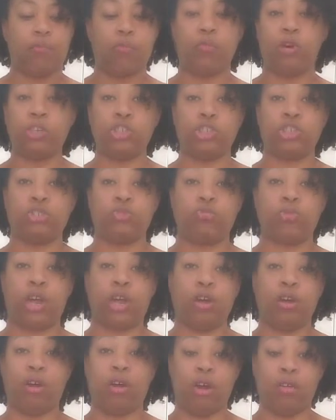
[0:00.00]
washes
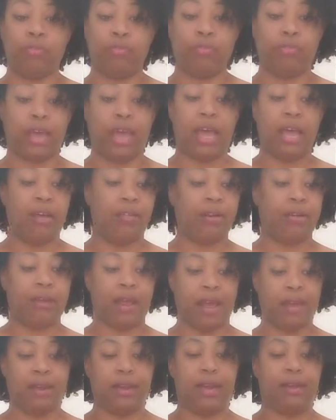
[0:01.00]
right off. I had
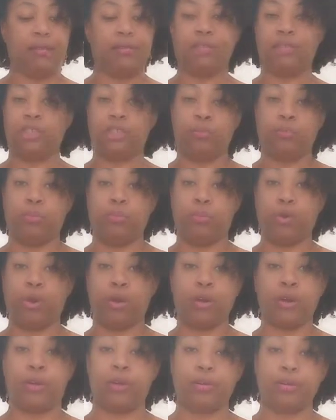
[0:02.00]
soap and
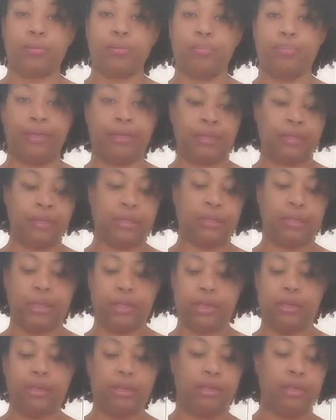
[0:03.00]
water, basically
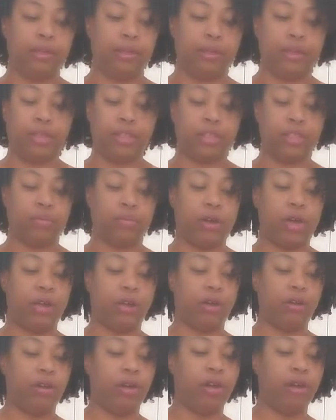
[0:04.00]
gets it right
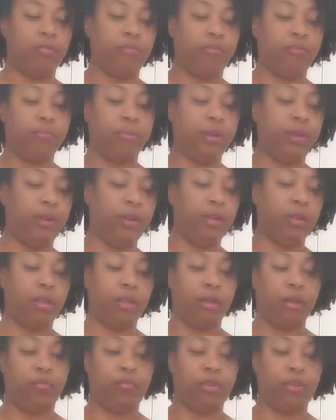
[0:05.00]
on off. But
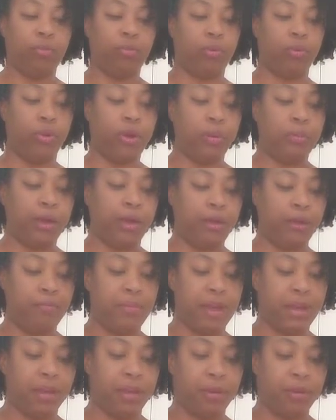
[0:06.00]
if you're worried about your
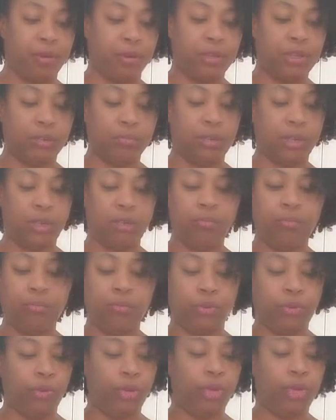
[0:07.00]
manicure or something,
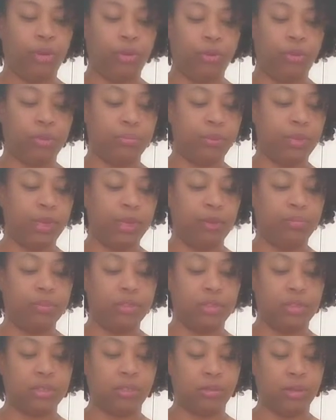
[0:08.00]
you can use some gloves.
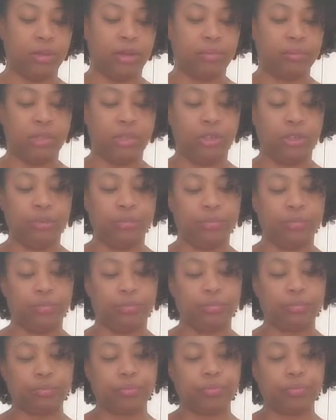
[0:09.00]
It's totally up to you.
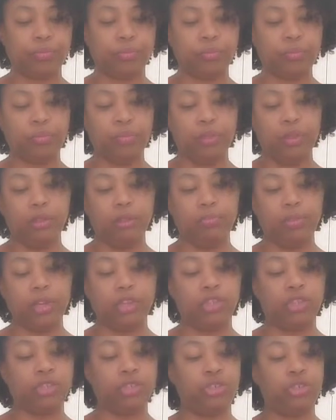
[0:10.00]
Make
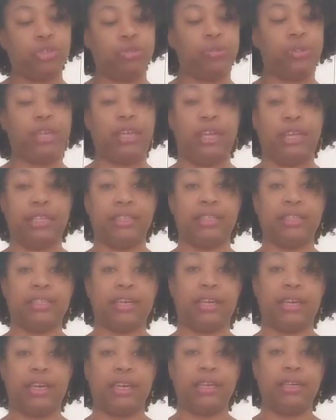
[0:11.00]
sure you do the
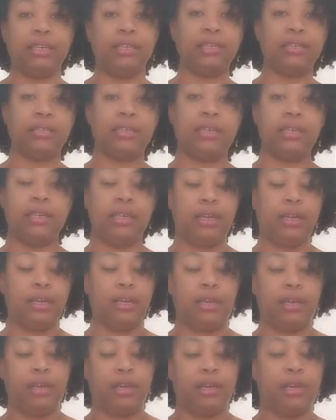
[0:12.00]
inside
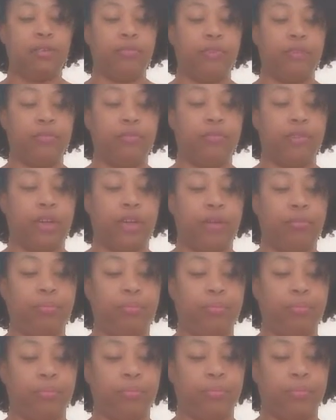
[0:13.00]
of your frame,